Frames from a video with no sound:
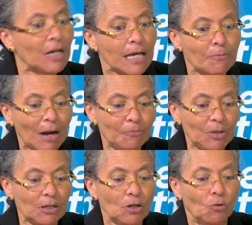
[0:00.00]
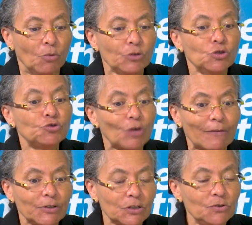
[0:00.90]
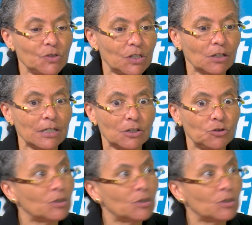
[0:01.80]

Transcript: It might be, will you travel to New Zealand and